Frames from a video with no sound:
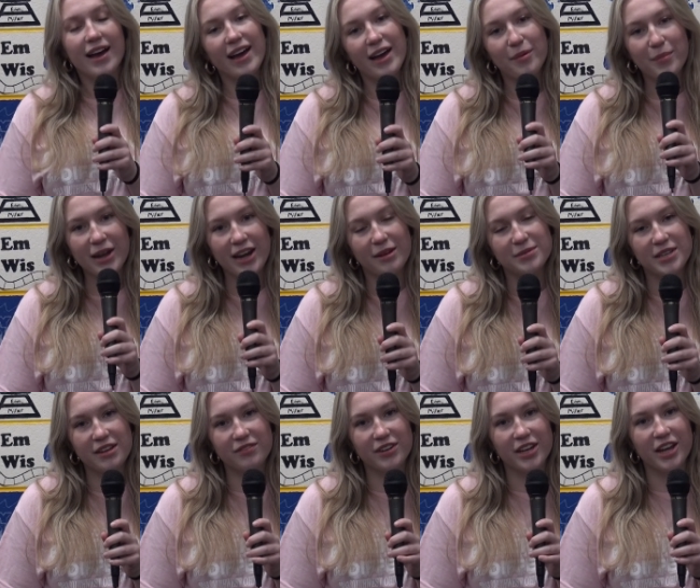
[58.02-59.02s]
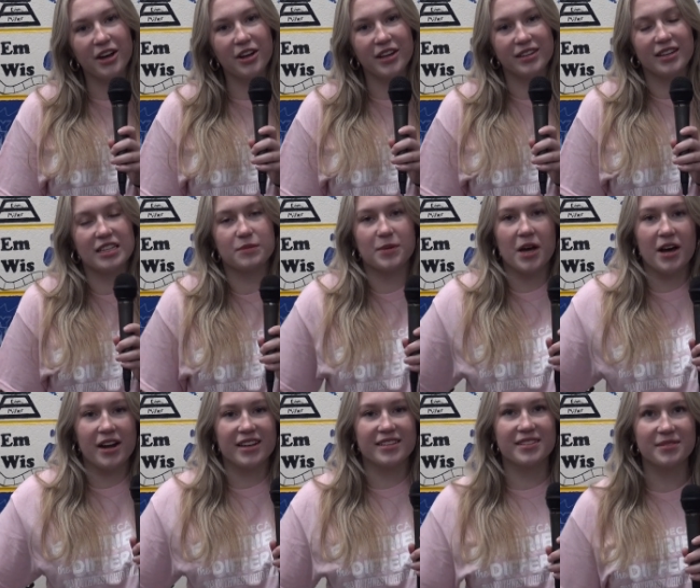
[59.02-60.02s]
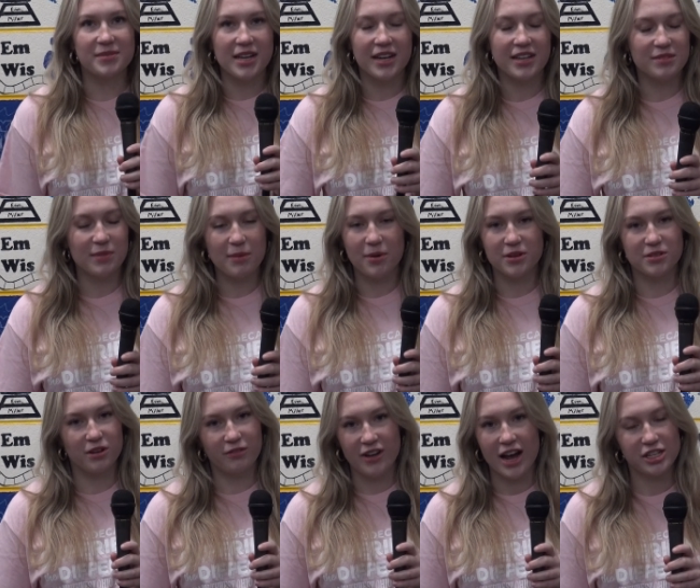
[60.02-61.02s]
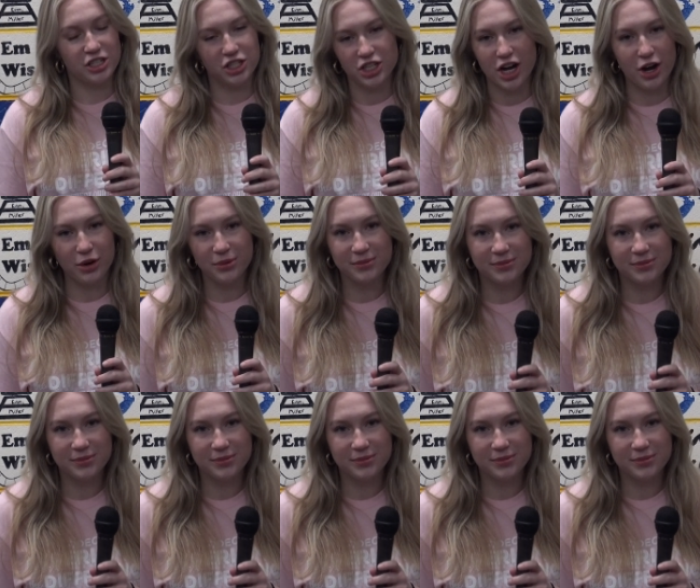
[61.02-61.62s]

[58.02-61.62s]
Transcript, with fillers: Hi, my name's Ava Neal, and let's be honest, DECA is my personal fashion show.